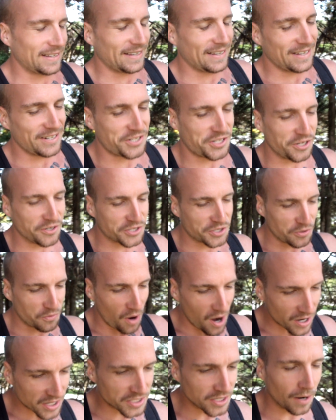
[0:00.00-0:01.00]
she
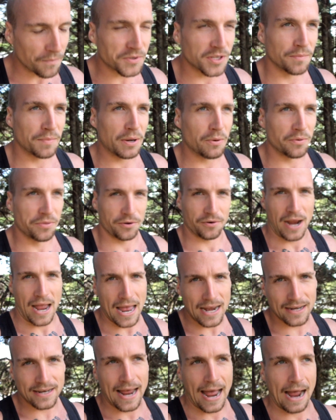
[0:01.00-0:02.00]
walks up to me with her
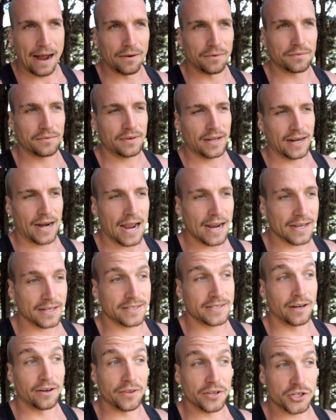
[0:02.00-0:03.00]
head down, and I could
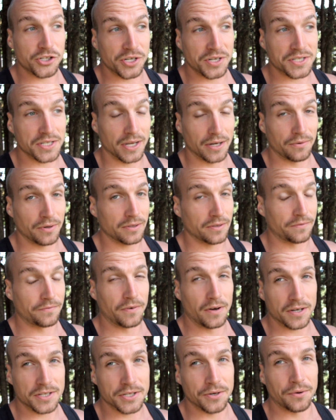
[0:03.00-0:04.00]
tell that she's like, what the
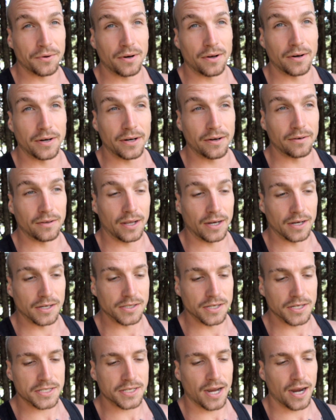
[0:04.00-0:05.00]
fuck's going on here? Like, is
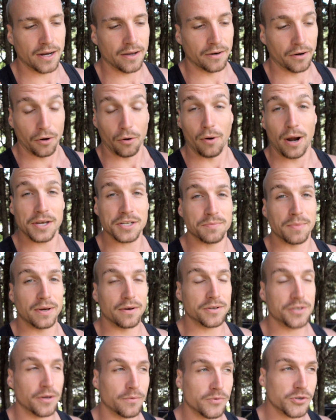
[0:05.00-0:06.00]
this guy gonna arrest me or
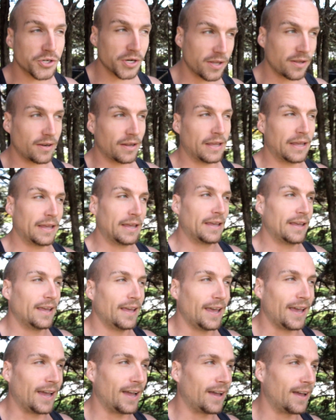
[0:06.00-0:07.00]
some shit?
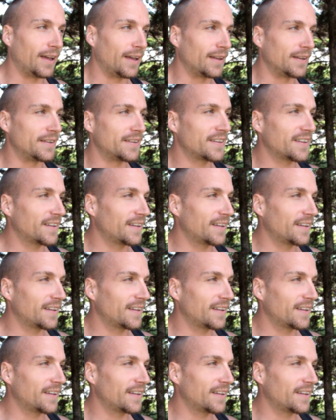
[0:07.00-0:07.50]
And